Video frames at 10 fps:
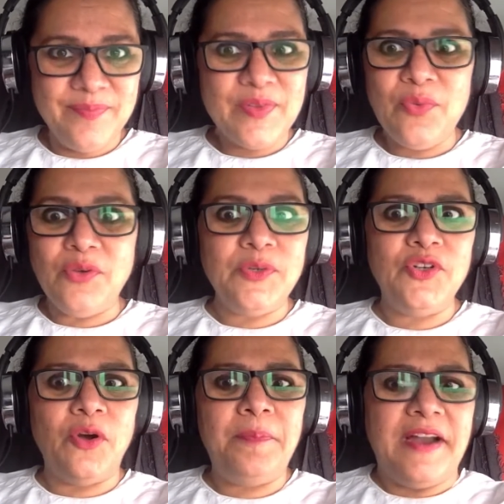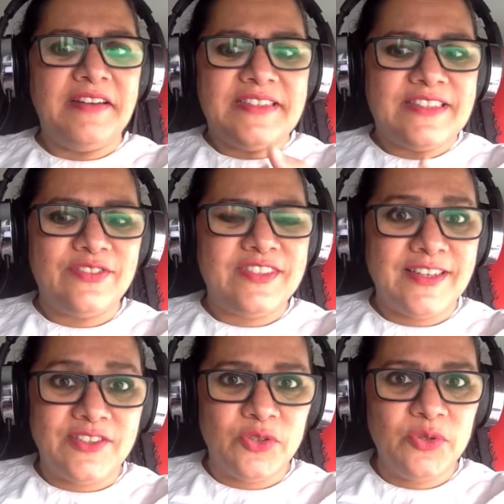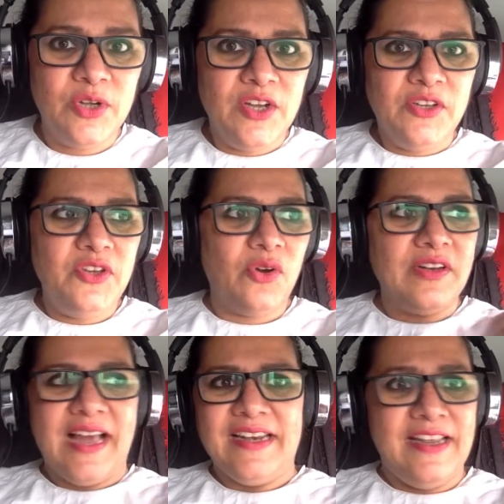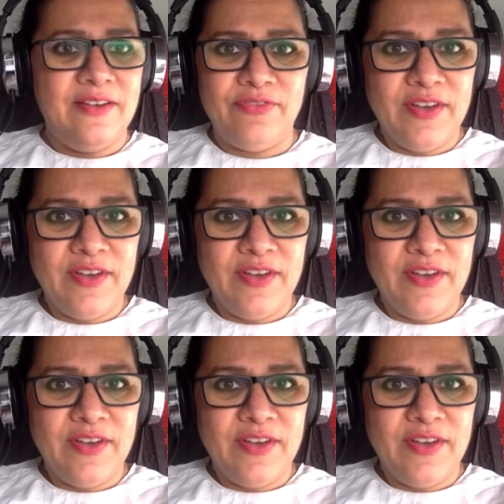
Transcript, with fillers: What would your parents have said to your nanny if